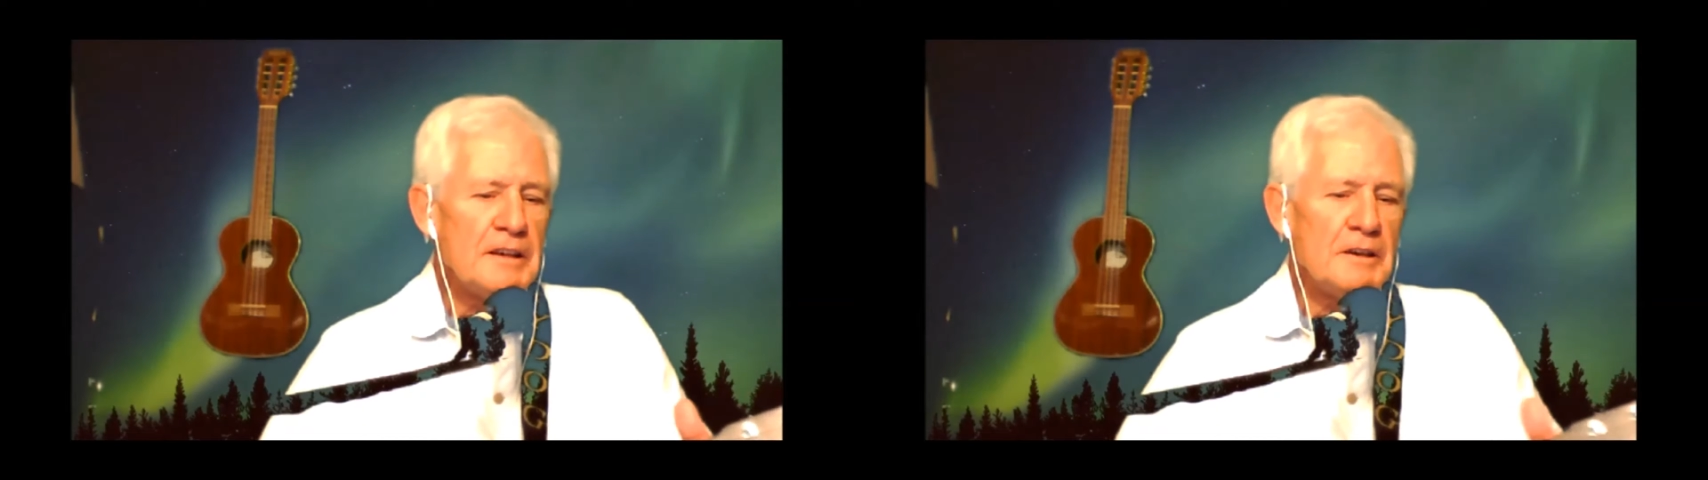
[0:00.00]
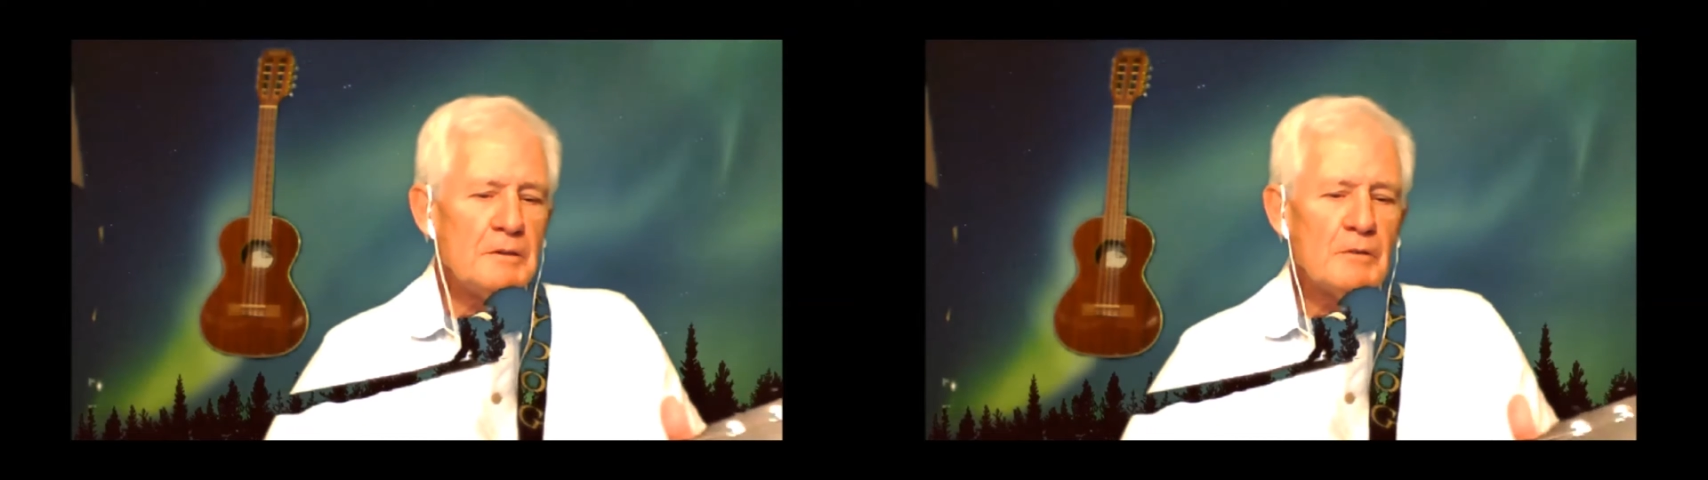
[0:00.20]

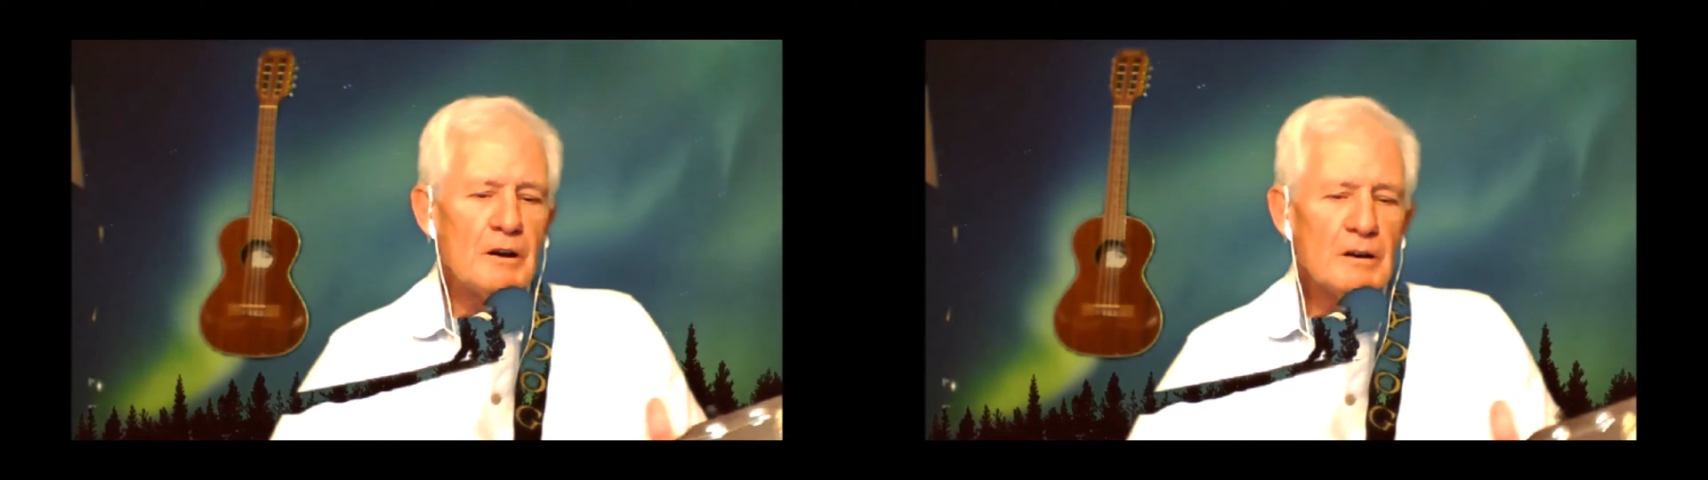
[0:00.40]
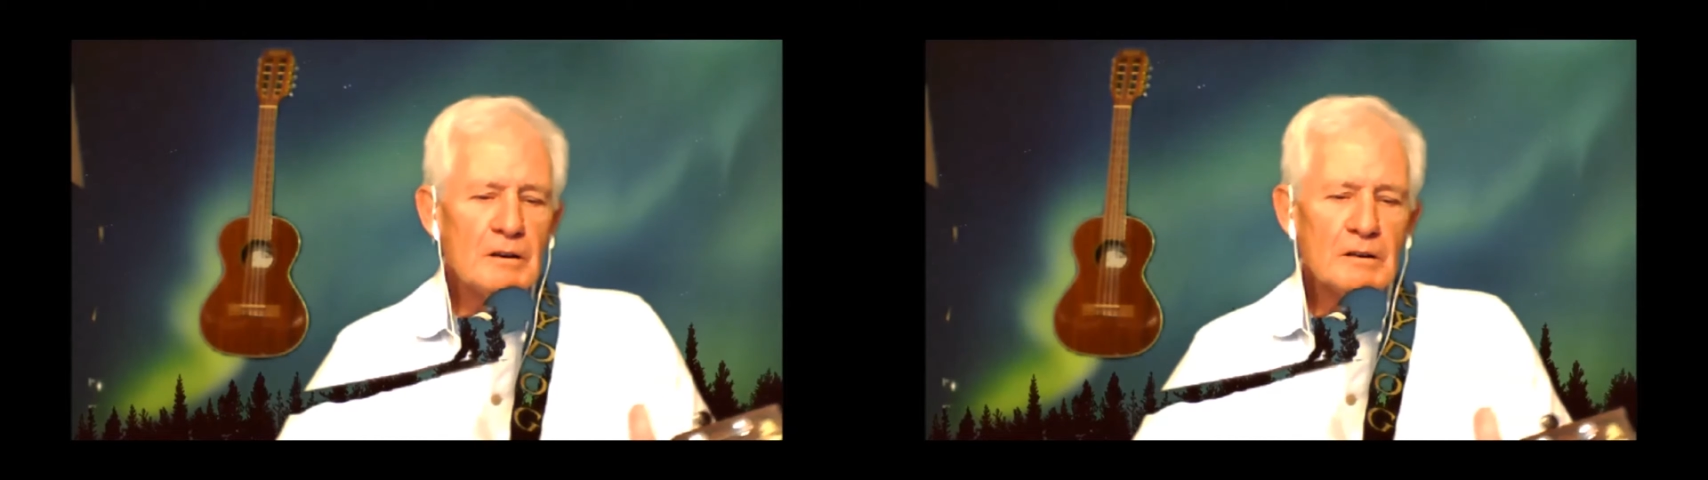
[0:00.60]
he
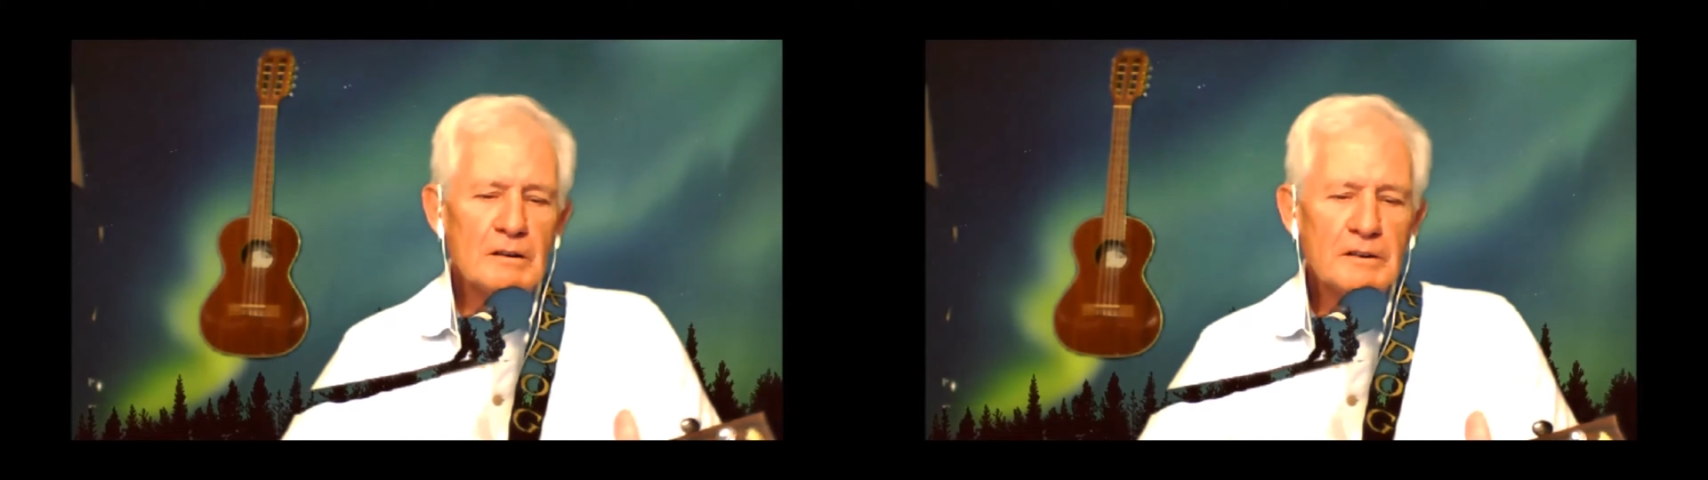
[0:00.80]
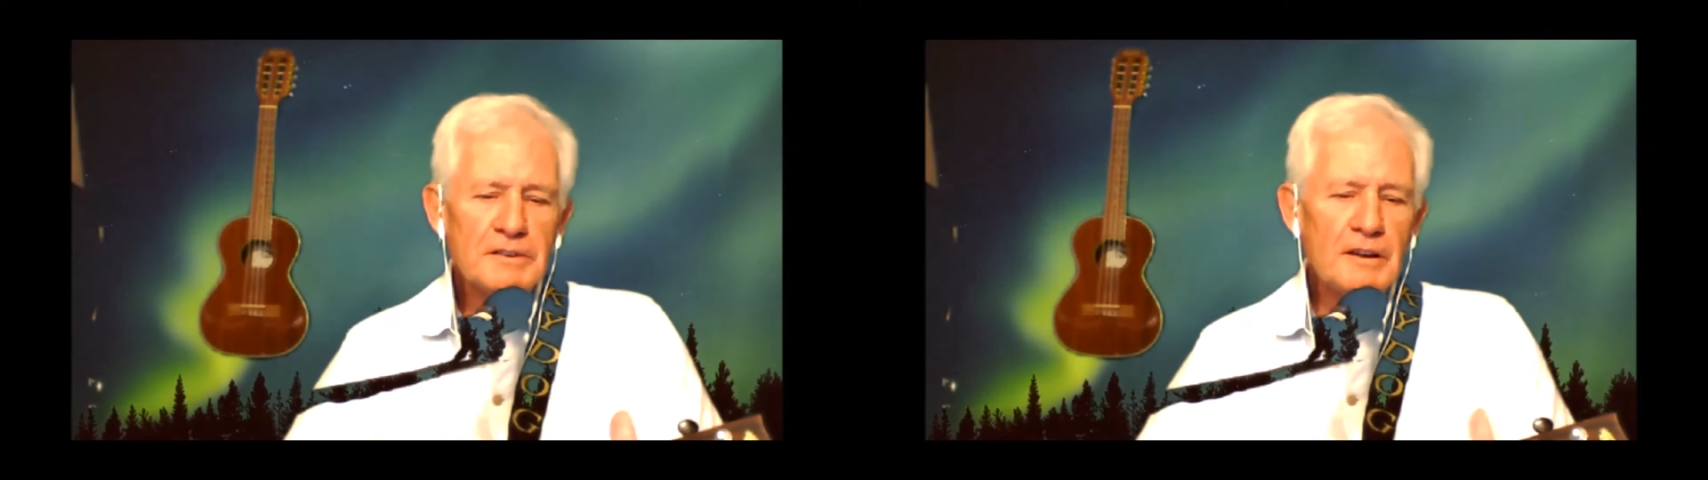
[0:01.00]

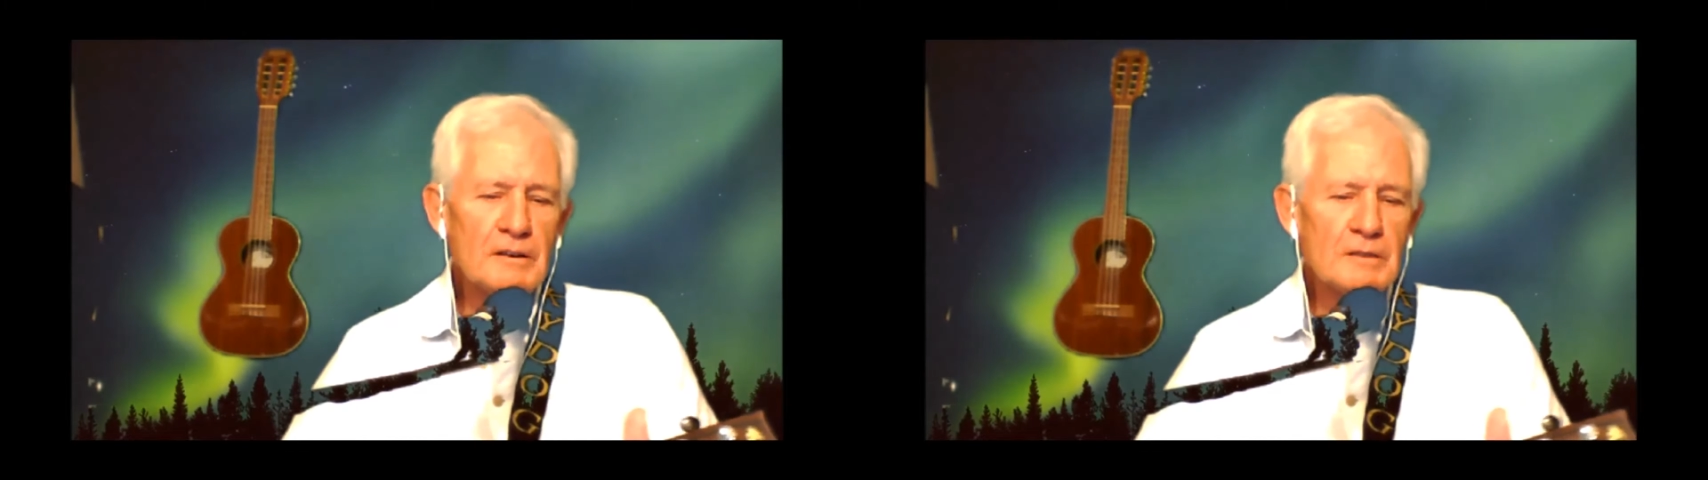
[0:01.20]
walked